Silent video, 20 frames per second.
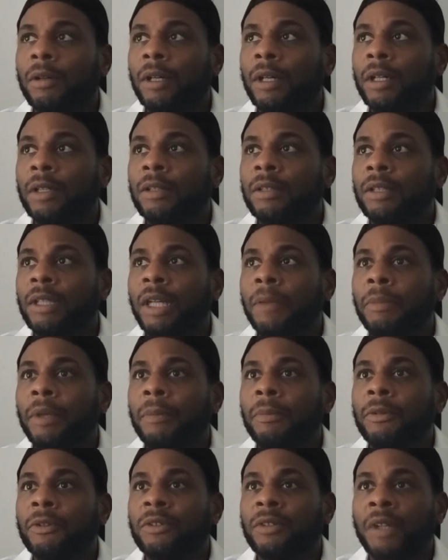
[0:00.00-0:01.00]
uh, to keep
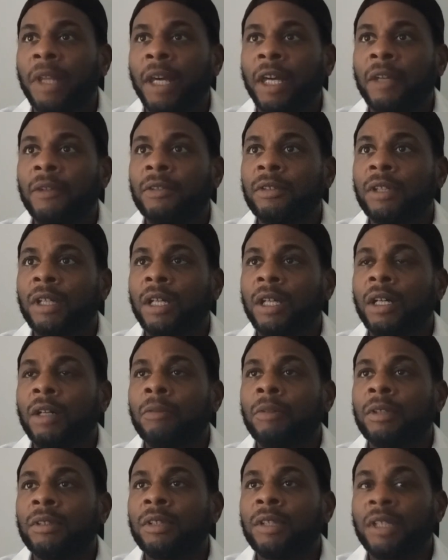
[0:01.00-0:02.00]
people slaves
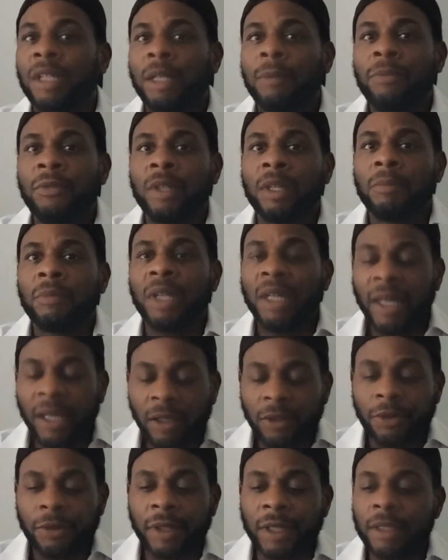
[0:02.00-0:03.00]
was to keep them
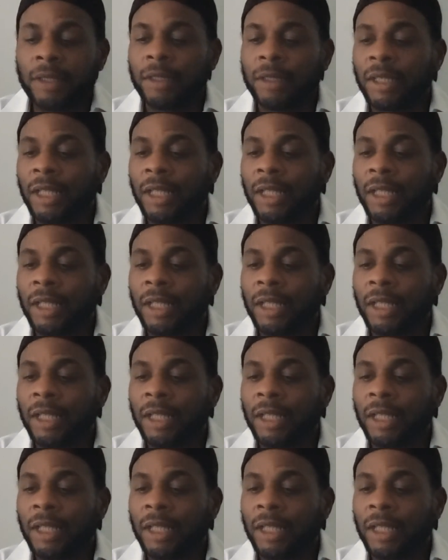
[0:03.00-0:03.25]
ignorant